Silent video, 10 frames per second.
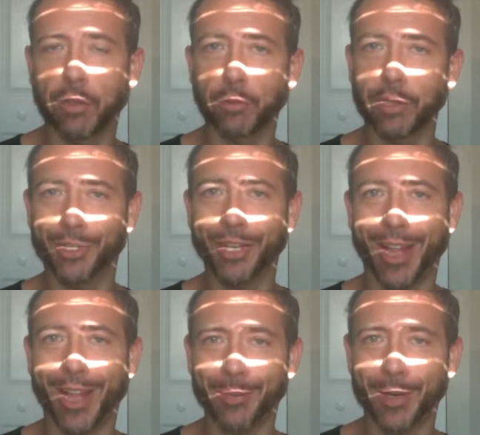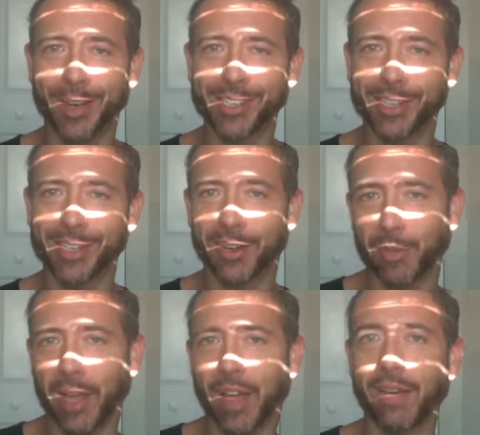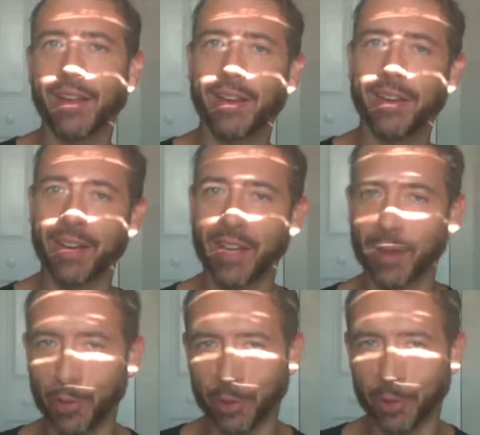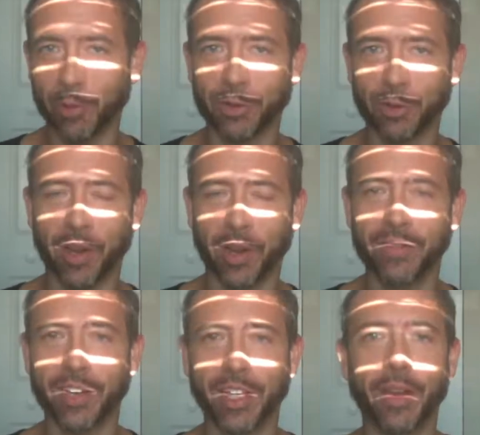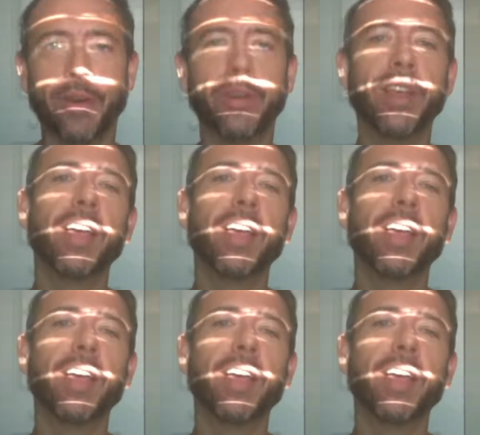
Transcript: through these shadow periods I talked about in Mercury Retrograde video.